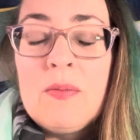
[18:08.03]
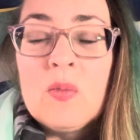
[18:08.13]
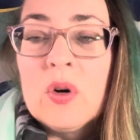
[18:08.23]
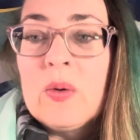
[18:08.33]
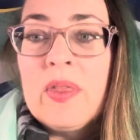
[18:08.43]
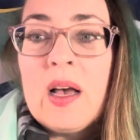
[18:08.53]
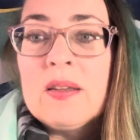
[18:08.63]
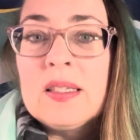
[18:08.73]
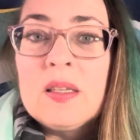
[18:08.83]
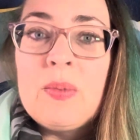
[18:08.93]
worked with
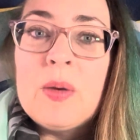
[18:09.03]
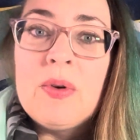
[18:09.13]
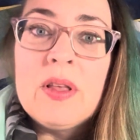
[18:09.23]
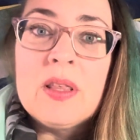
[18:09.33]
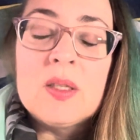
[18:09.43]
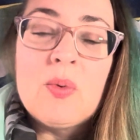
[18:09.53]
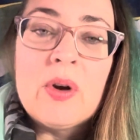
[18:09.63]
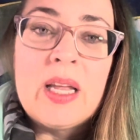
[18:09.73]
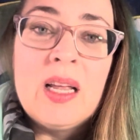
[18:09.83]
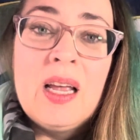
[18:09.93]
thousands of people at this
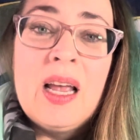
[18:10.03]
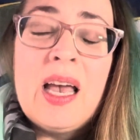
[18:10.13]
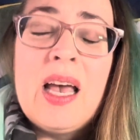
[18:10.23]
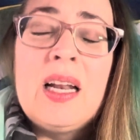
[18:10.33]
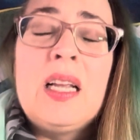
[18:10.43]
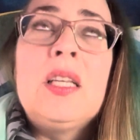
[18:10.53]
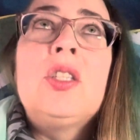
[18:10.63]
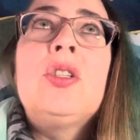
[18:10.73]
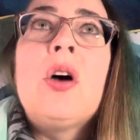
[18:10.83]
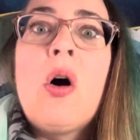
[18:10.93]
point, and it is
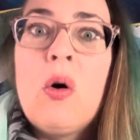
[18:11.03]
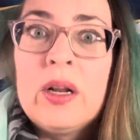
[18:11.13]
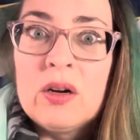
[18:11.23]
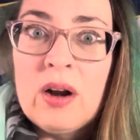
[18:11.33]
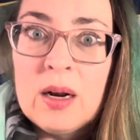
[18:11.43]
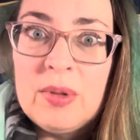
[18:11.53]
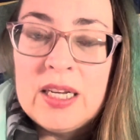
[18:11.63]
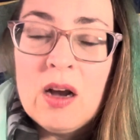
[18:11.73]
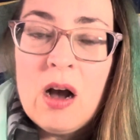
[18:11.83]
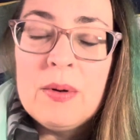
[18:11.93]
so incredibly
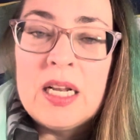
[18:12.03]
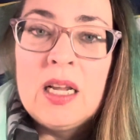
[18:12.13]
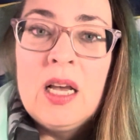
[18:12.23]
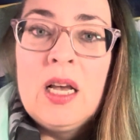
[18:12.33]
common.